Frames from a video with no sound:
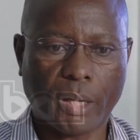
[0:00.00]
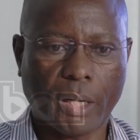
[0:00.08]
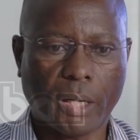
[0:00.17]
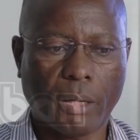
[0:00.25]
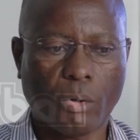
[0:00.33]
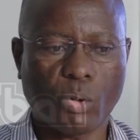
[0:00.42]

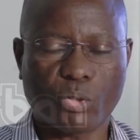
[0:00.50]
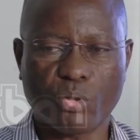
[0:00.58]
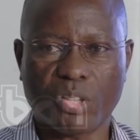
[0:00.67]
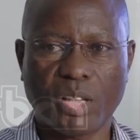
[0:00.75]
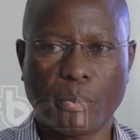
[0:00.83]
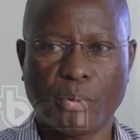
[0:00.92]
uh, or
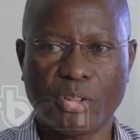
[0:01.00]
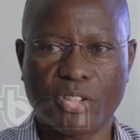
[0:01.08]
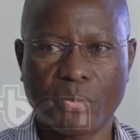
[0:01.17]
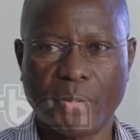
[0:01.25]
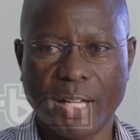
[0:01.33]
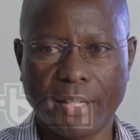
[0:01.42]
to see a
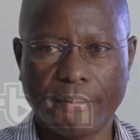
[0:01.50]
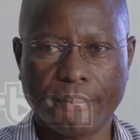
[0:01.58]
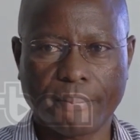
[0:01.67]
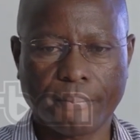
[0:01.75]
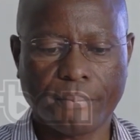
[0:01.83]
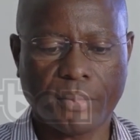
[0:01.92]
policeman,
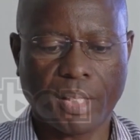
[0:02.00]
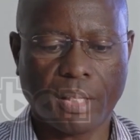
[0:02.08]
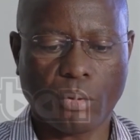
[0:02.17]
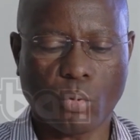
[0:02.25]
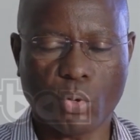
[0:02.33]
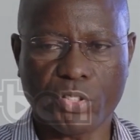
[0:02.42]

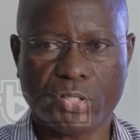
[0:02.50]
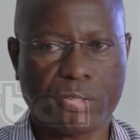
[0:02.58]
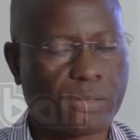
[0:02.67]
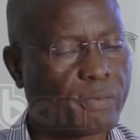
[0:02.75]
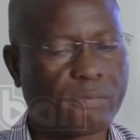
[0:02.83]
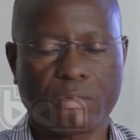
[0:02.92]

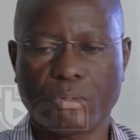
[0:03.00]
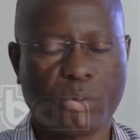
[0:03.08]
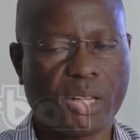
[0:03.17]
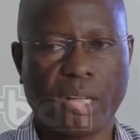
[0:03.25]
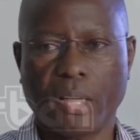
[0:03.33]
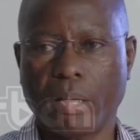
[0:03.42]
was
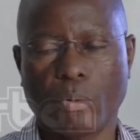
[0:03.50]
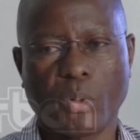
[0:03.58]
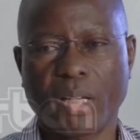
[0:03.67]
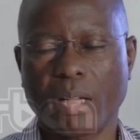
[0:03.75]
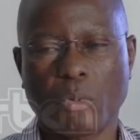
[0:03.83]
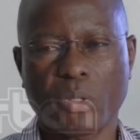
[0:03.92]
way
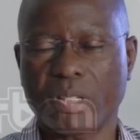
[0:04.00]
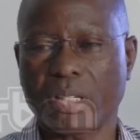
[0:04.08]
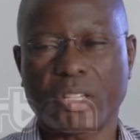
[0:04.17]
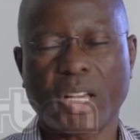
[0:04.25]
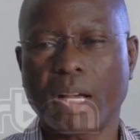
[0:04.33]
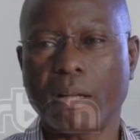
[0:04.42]
when I was a
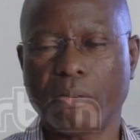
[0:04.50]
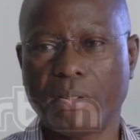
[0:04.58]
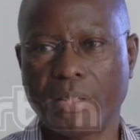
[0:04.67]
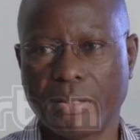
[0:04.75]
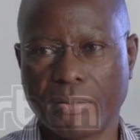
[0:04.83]
child.